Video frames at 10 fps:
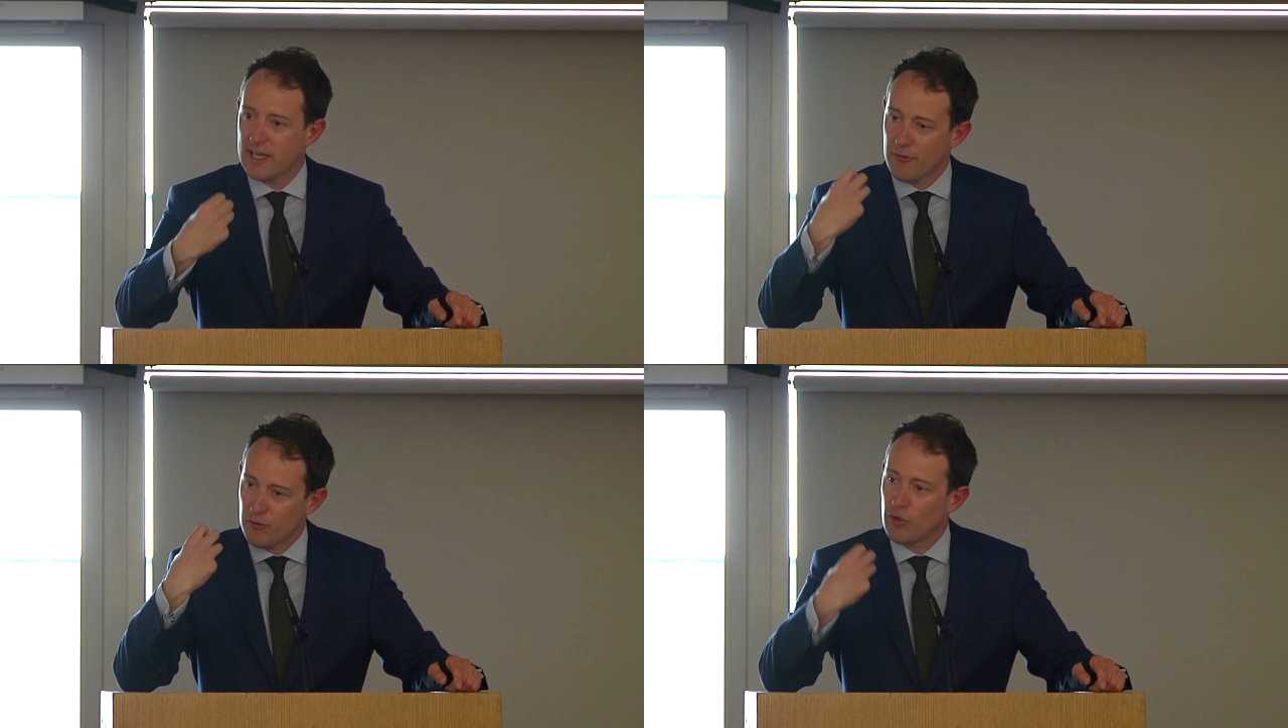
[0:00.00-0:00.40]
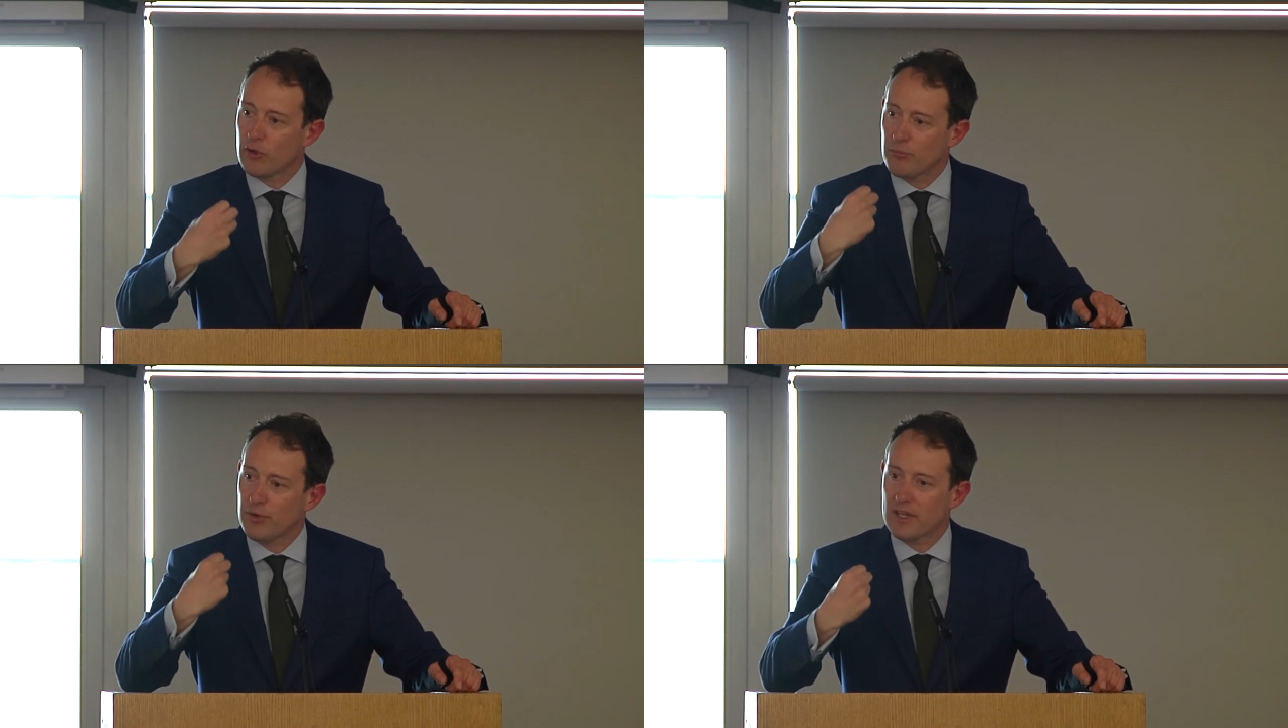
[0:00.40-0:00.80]
if you
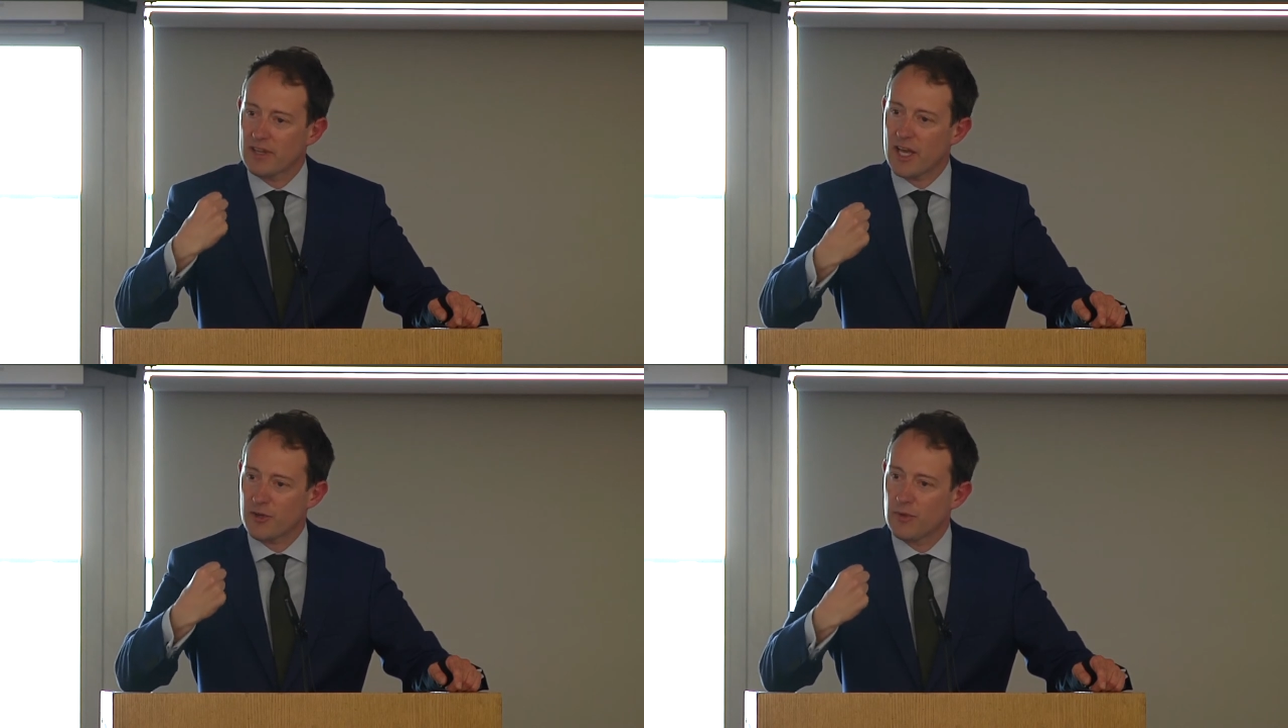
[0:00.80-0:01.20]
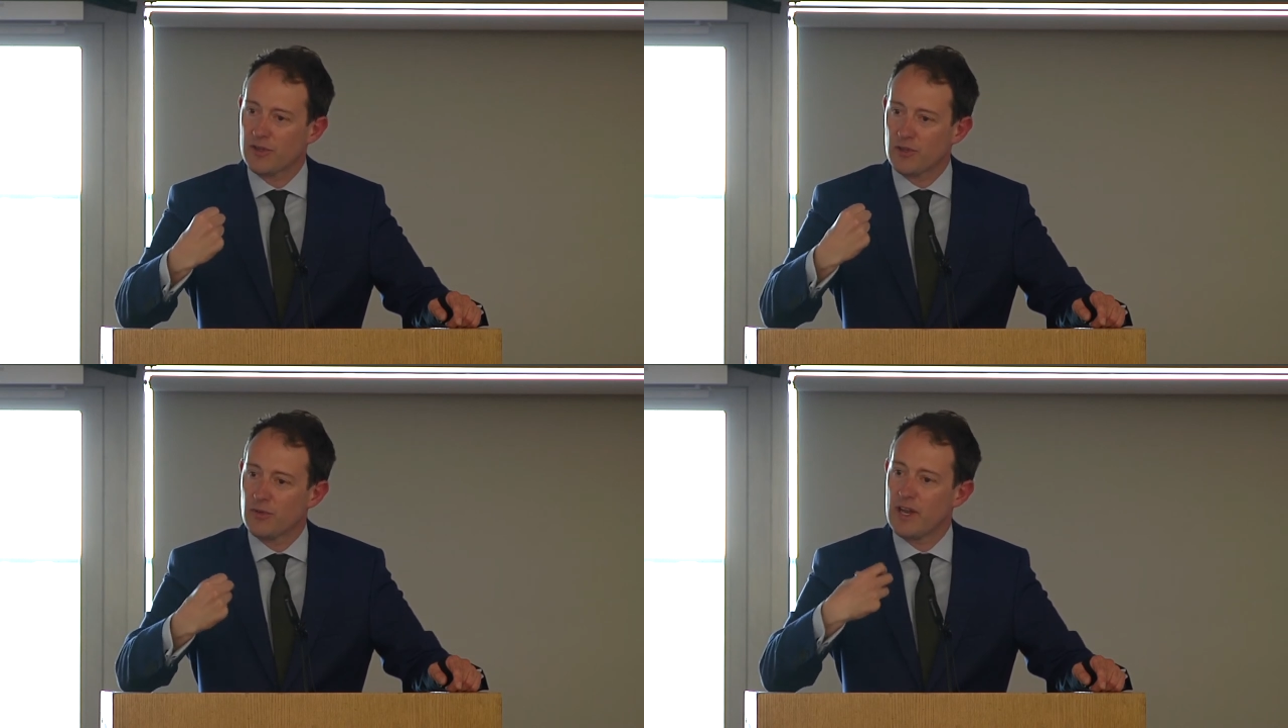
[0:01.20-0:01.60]
can bring that
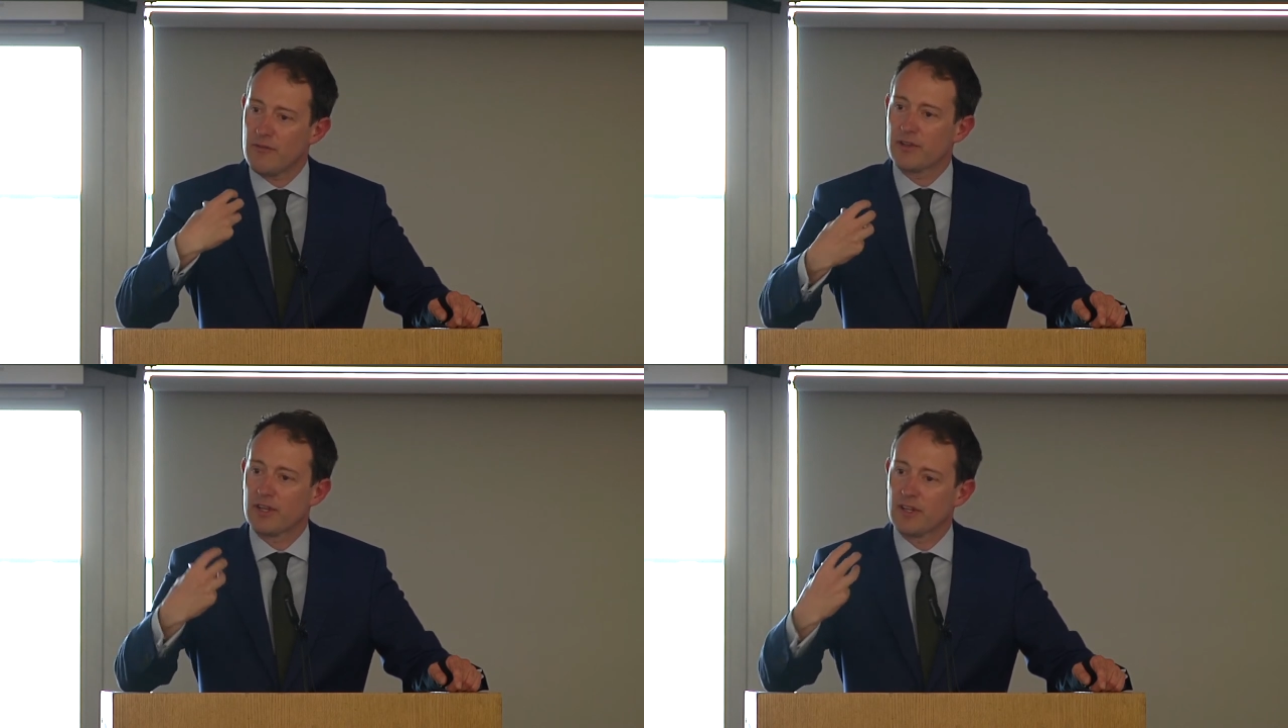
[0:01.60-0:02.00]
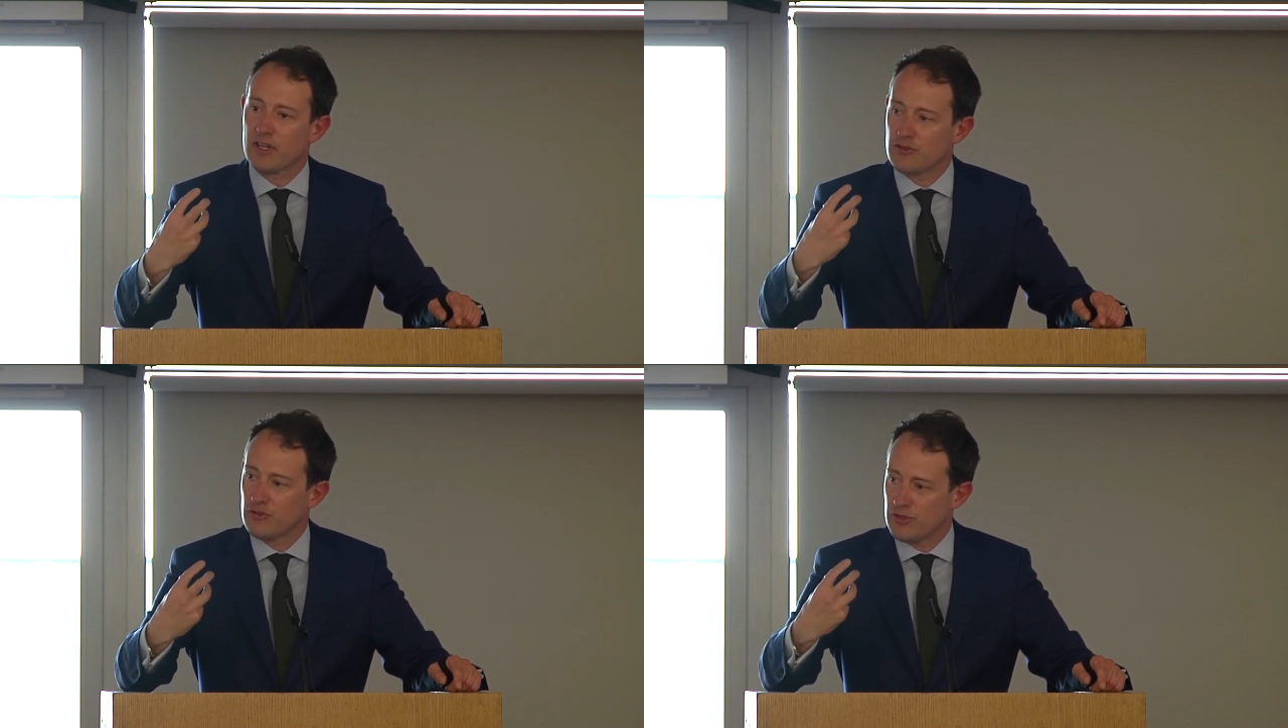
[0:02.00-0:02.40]
with you in everything
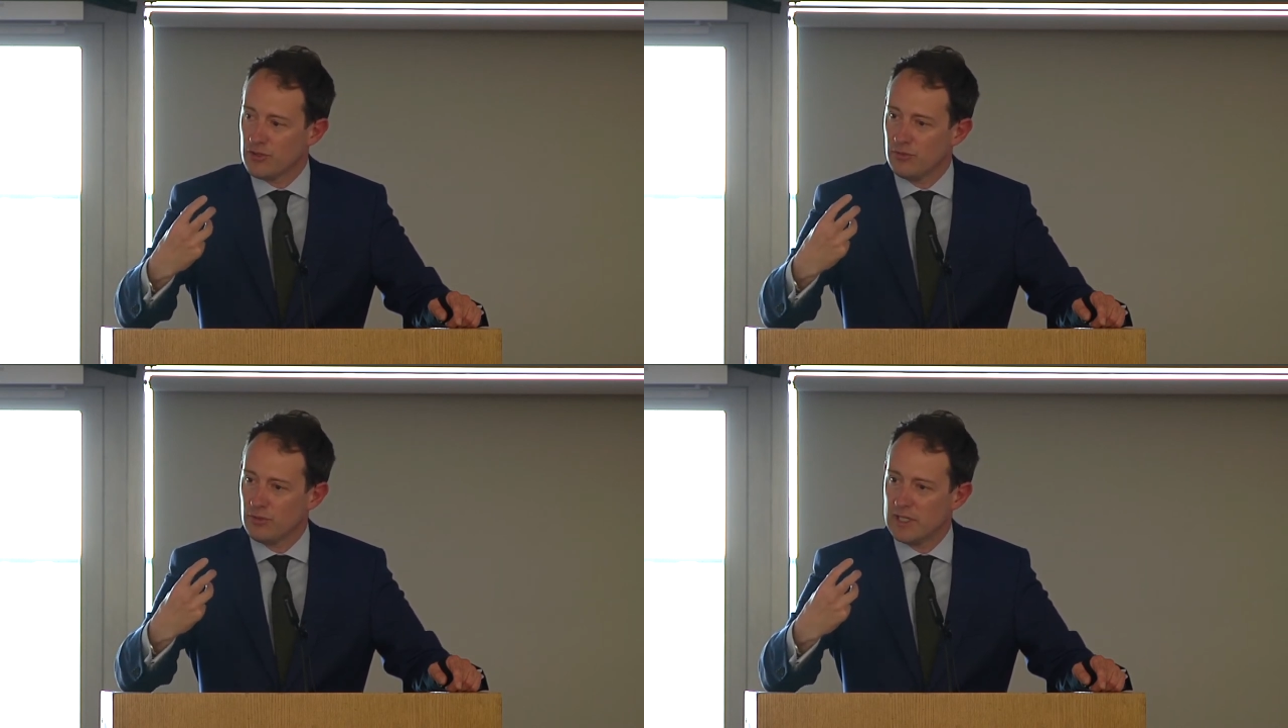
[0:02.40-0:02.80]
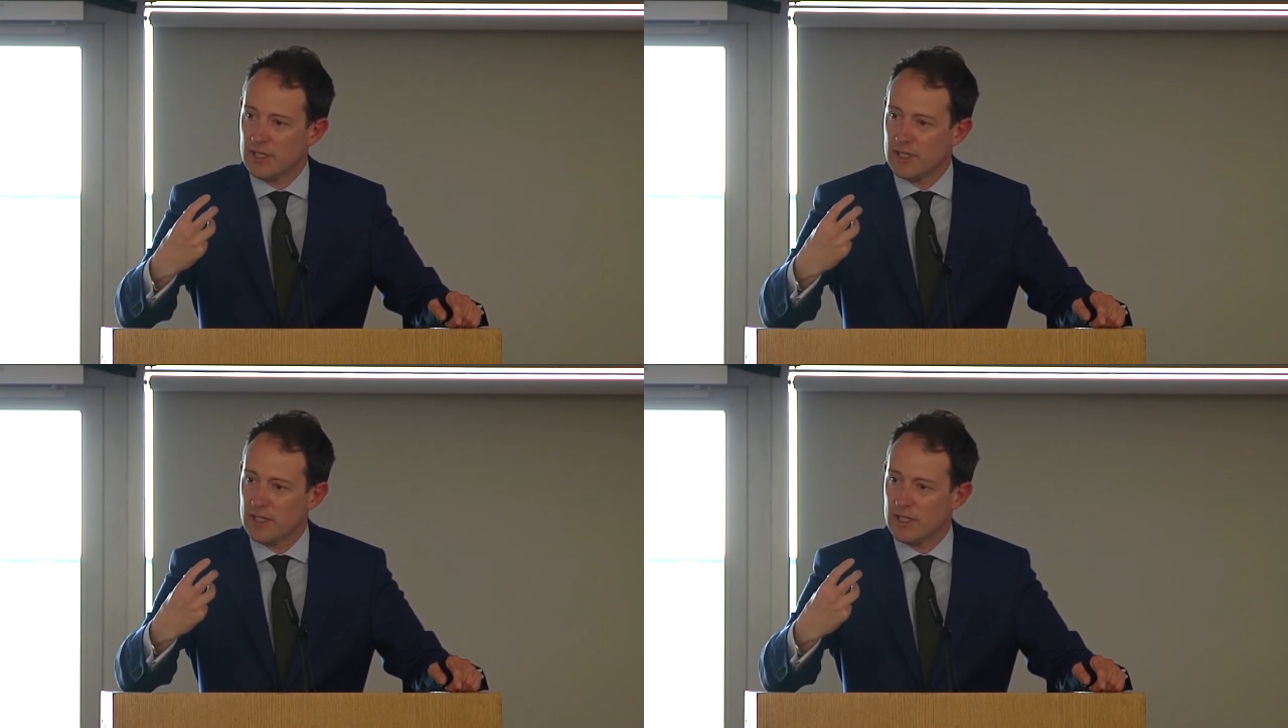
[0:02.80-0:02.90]
that you do,